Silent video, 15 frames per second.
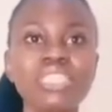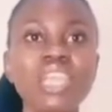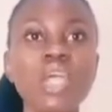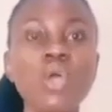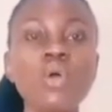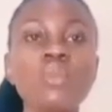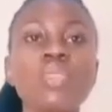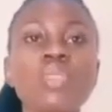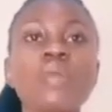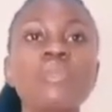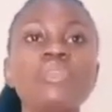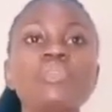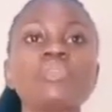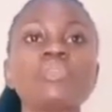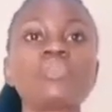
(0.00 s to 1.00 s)
or the
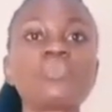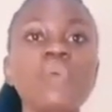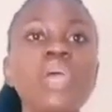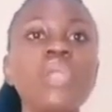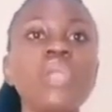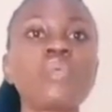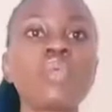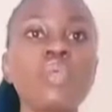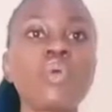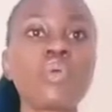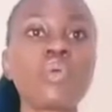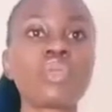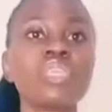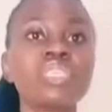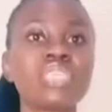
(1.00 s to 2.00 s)
reasons why we
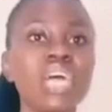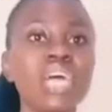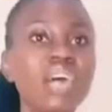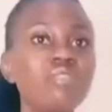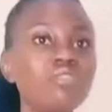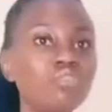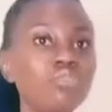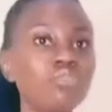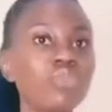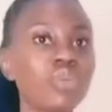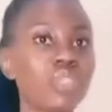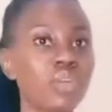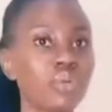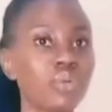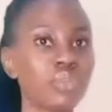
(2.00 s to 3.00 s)
always have to be with a
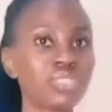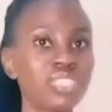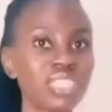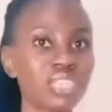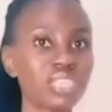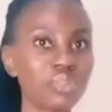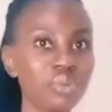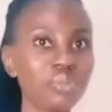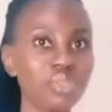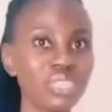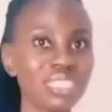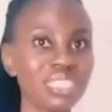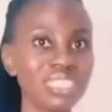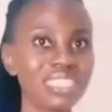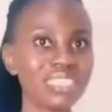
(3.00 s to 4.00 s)
Christian
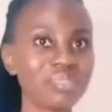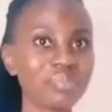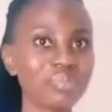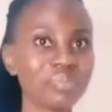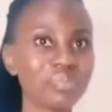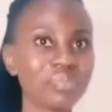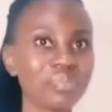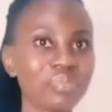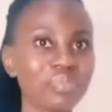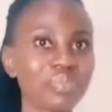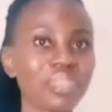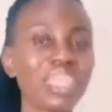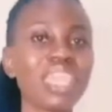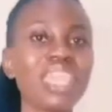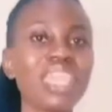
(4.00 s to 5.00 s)
community.
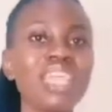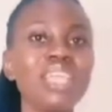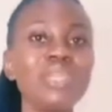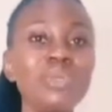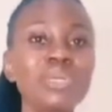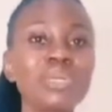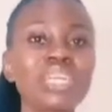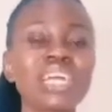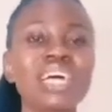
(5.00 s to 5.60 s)
Look,